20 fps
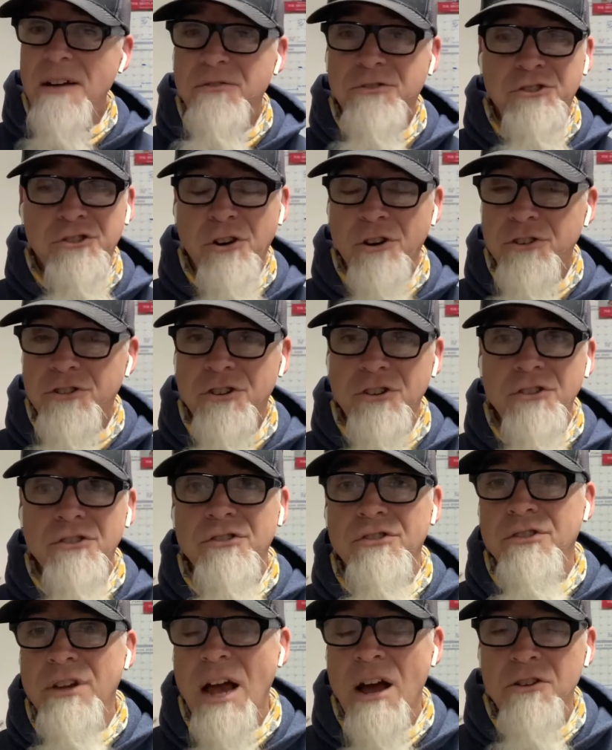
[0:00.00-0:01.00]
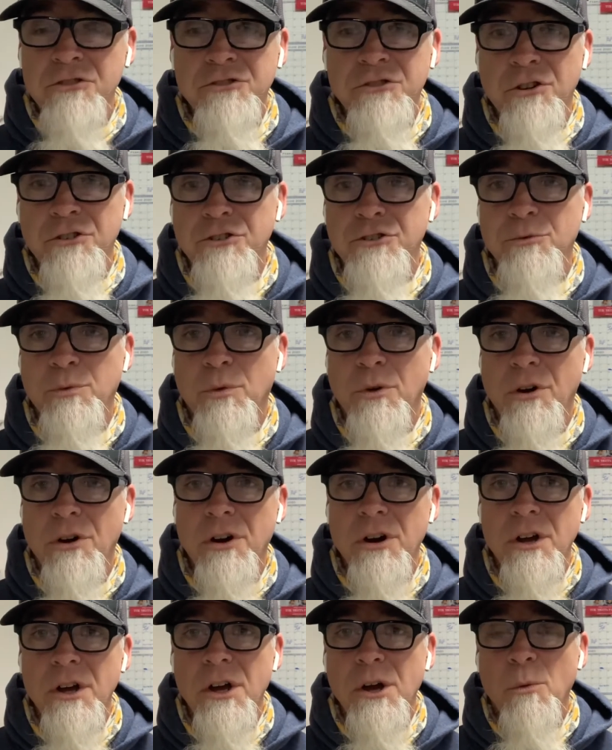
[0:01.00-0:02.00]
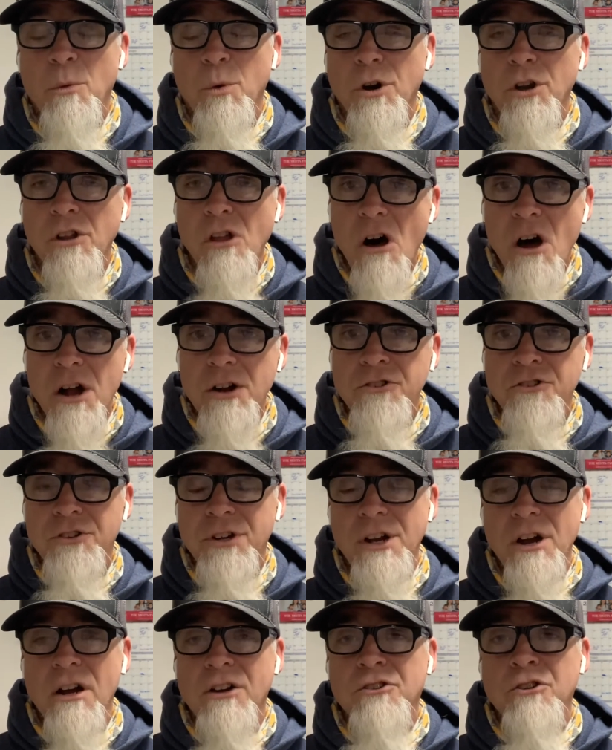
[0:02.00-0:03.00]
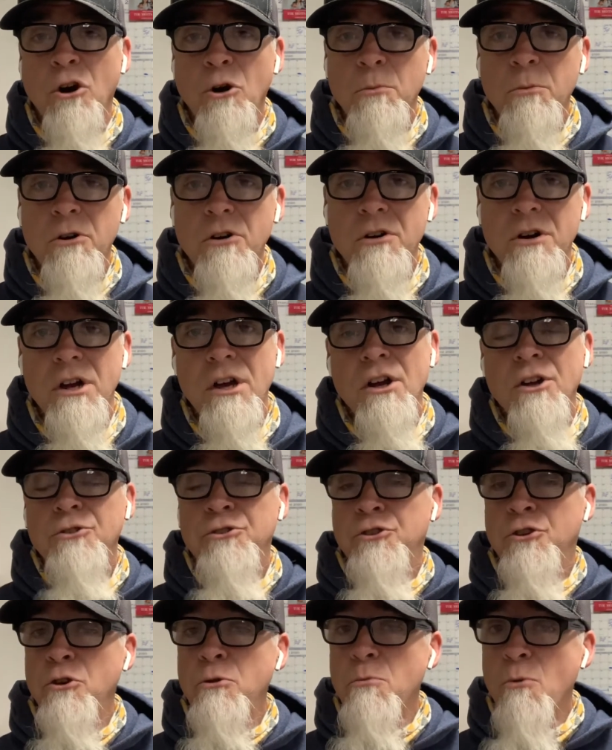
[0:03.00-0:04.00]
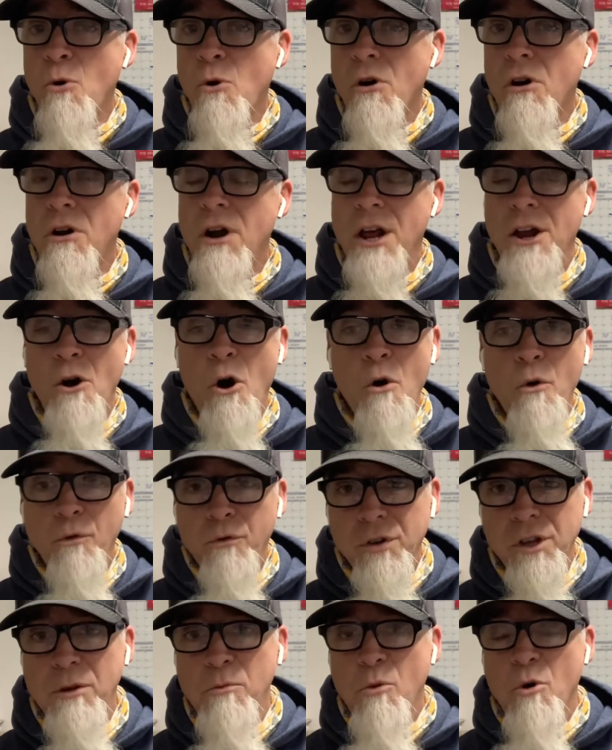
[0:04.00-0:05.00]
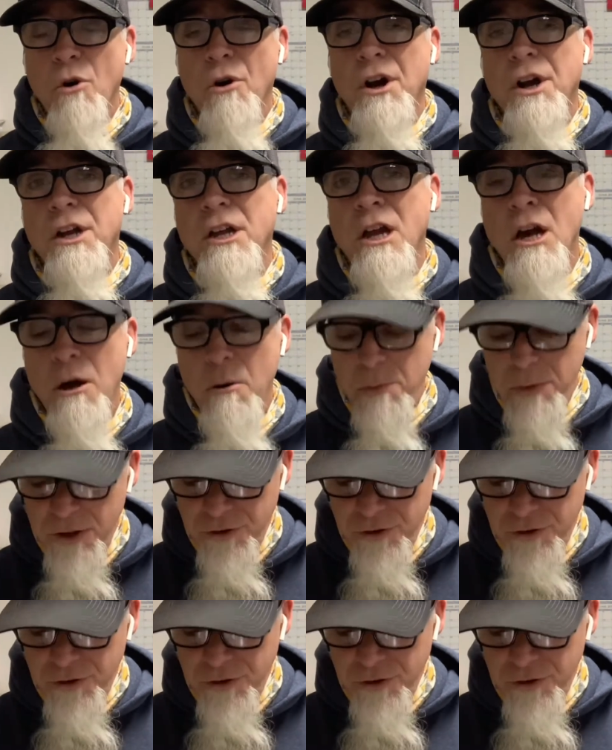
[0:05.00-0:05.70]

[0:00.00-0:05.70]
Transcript: churches, house churches were launched in October. 2 more, and hopefully more are going to come this